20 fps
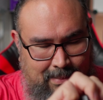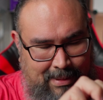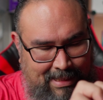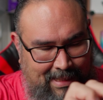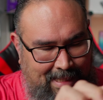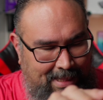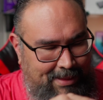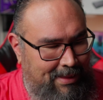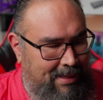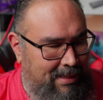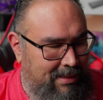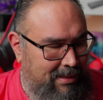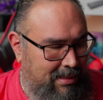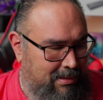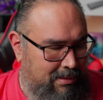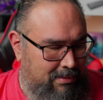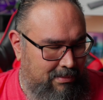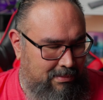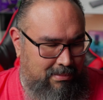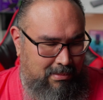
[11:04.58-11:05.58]
And I think
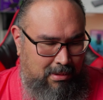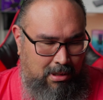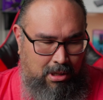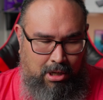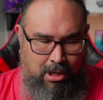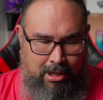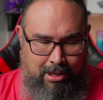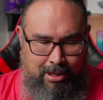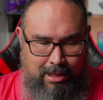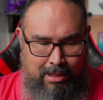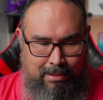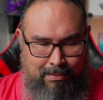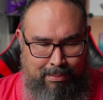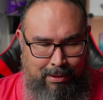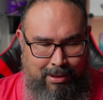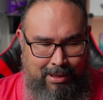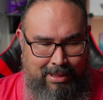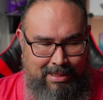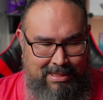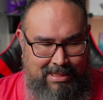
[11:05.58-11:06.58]
the harder
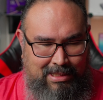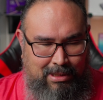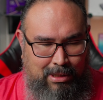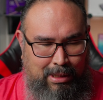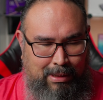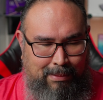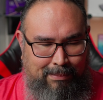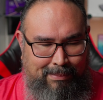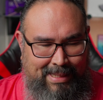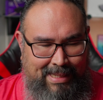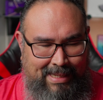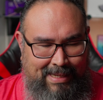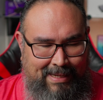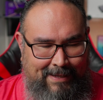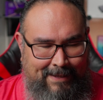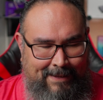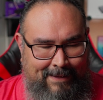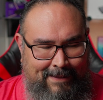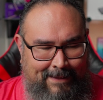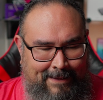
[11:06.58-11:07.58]
part is going to be
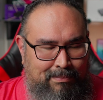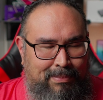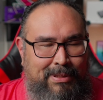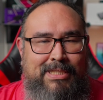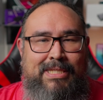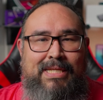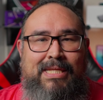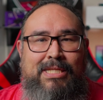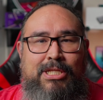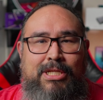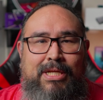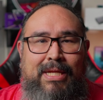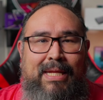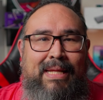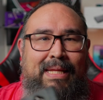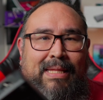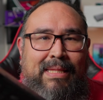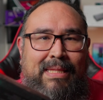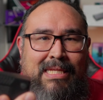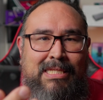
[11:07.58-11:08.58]

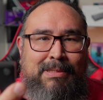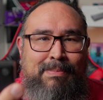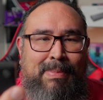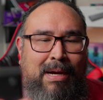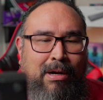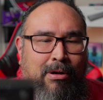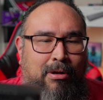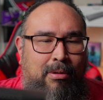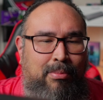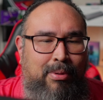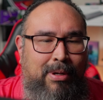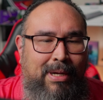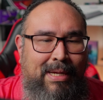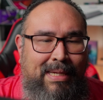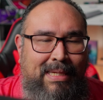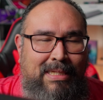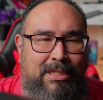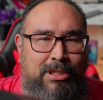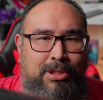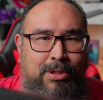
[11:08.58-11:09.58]
positioning this power brick
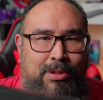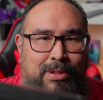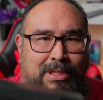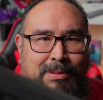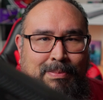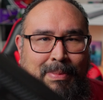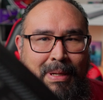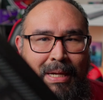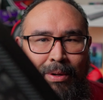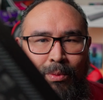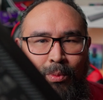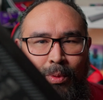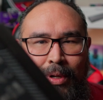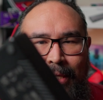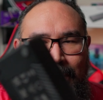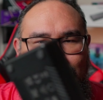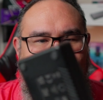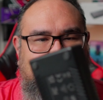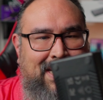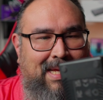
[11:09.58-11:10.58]
into a spot where
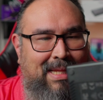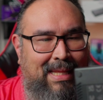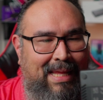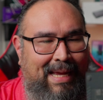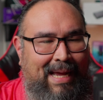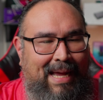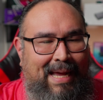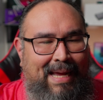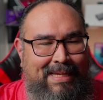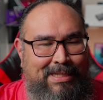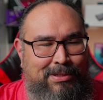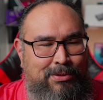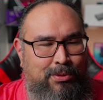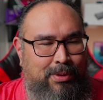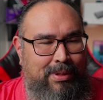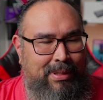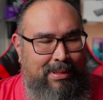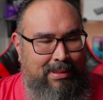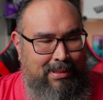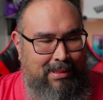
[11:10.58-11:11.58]
it's not like an
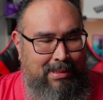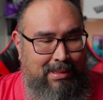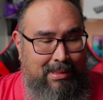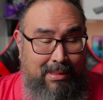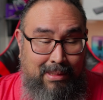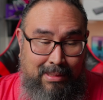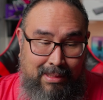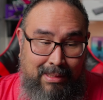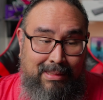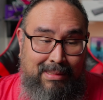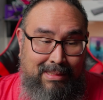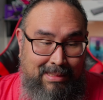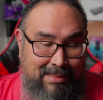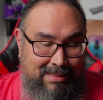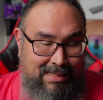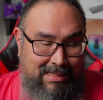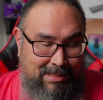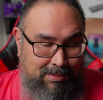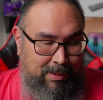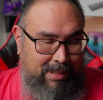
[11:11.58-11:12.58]
eyesore. Because
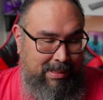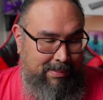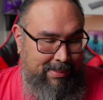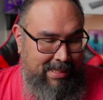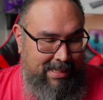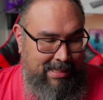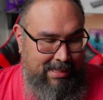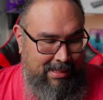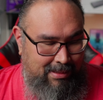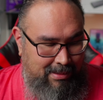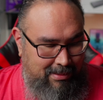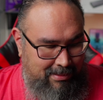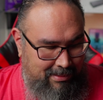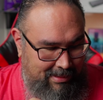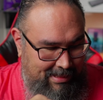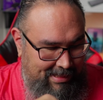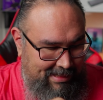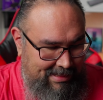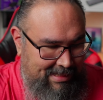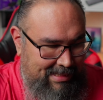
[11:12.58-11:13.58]
it's pretty big.
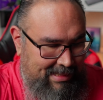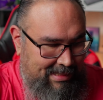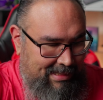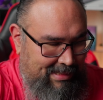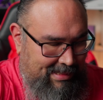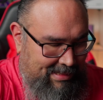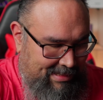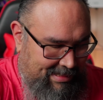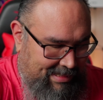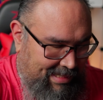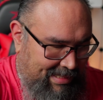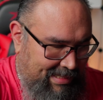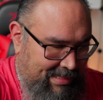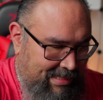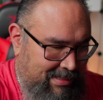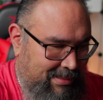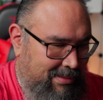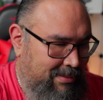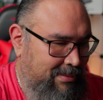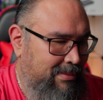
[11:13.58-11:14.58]
This thing is kind
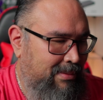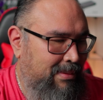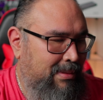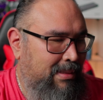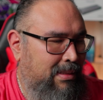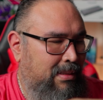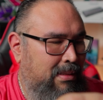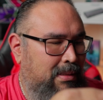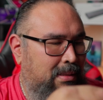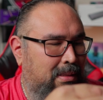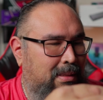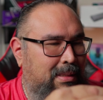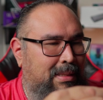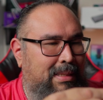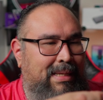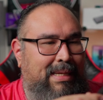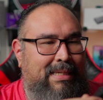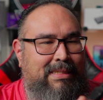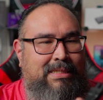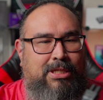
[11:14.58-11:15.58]
of,
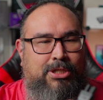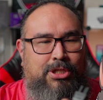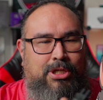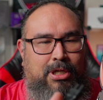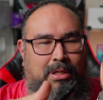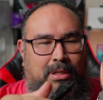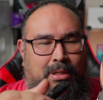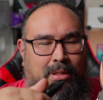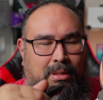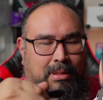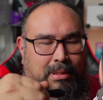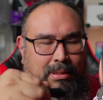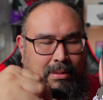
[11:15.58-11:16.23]
it's a chunk.